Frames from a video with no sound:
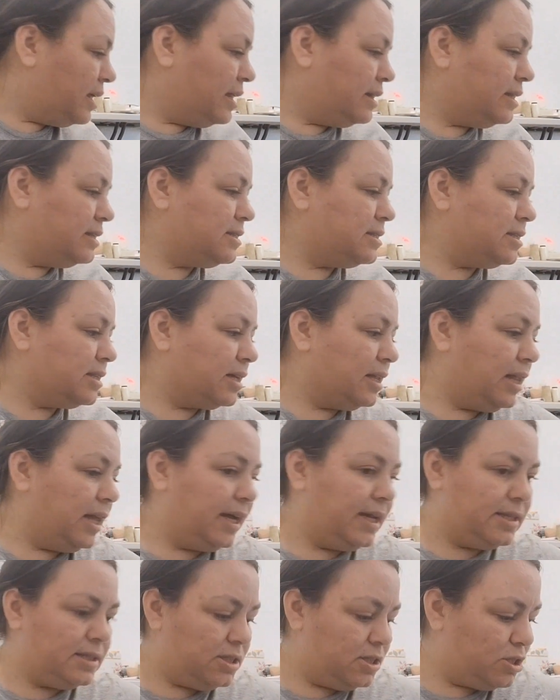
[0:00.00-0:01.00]
This is a
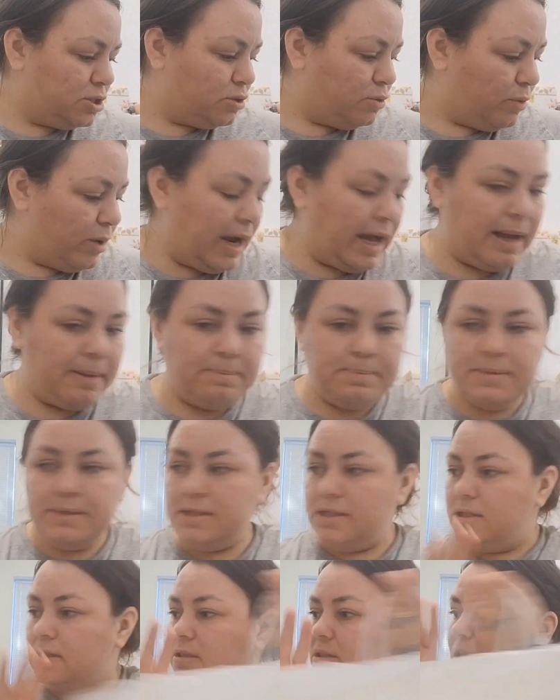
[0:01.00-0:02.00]
client's scraps
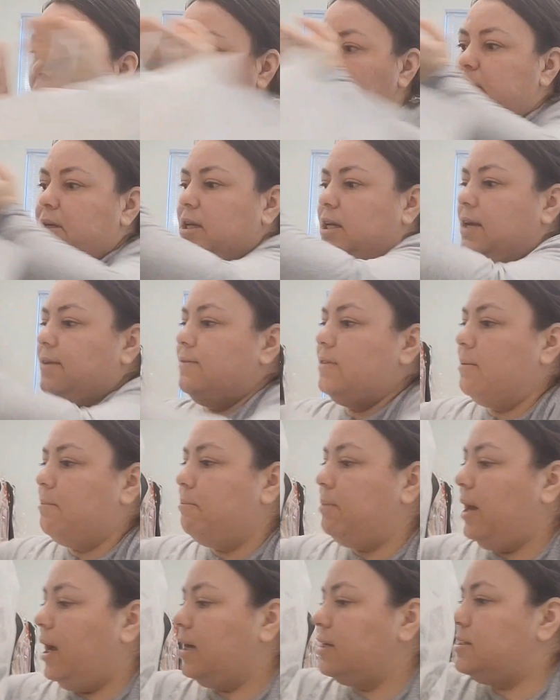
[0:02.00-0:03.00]
that I'm going to give them
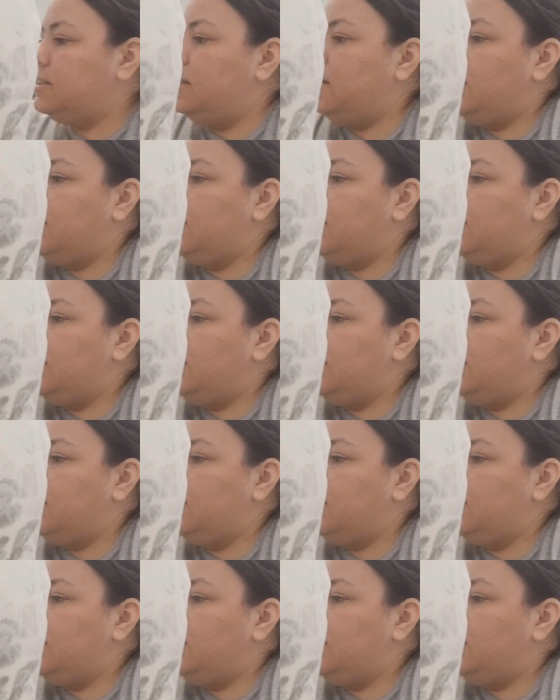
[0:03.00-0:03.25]
back